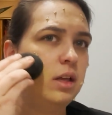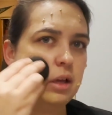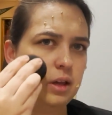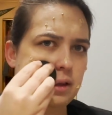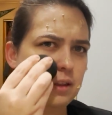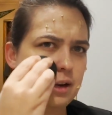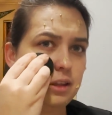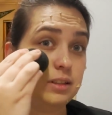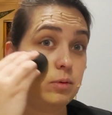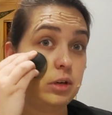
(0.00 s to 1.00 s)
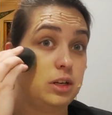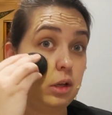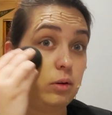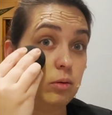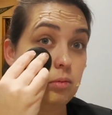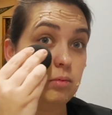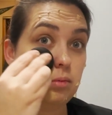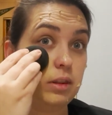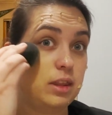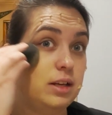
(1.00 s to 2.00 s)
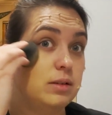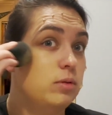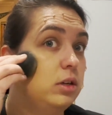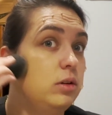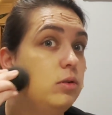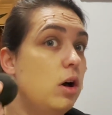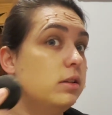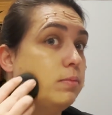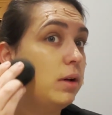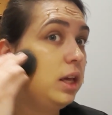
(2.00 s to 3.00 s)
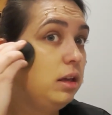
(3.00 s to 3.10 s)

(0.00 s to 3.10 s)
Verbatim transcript: a lot of things I want to do, and the things I want to do cost money.